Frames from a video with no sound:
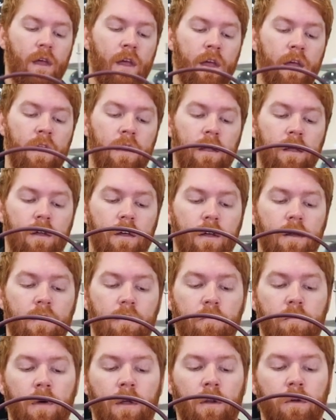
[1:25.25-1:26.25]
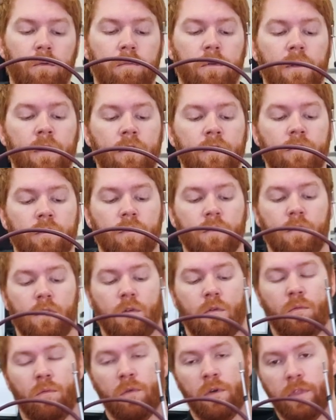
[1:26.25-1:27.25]
a metal piece
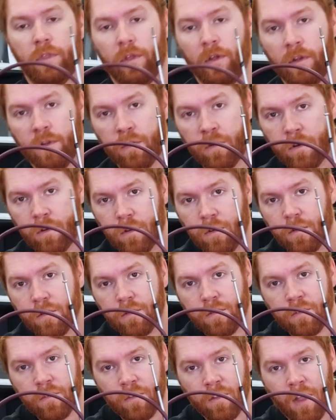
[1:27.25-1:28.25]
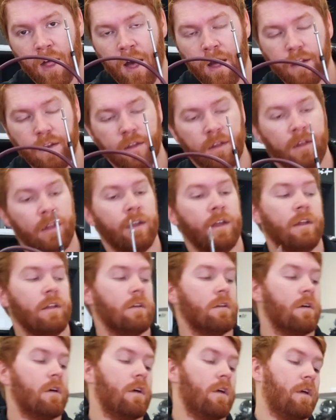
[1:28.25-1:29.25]
with a little slot in it.
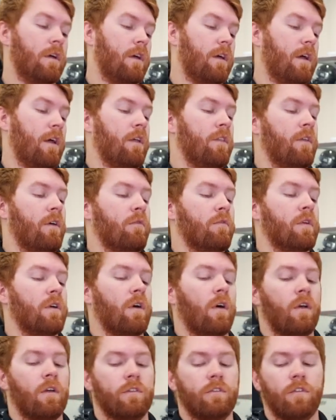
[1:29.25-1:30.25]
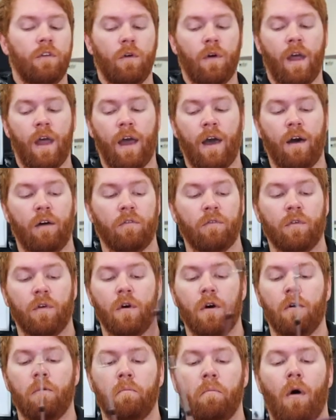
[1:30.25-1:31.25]
And then we also have
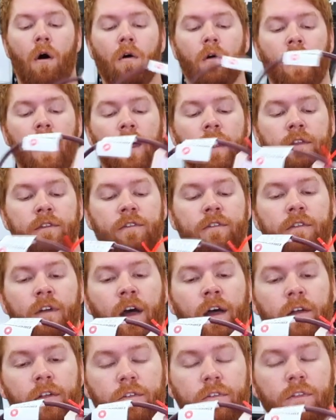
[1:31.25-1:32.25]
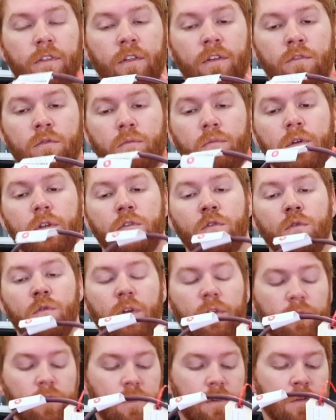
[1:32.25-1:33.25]
bulkhead styles. These would be two
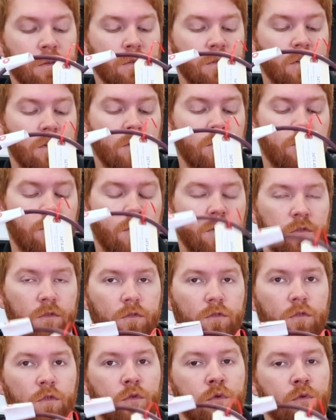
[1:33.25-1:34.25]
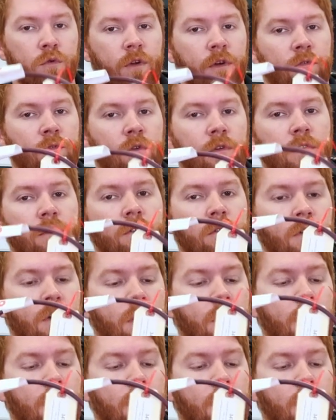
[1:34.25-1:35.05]
different uses for two different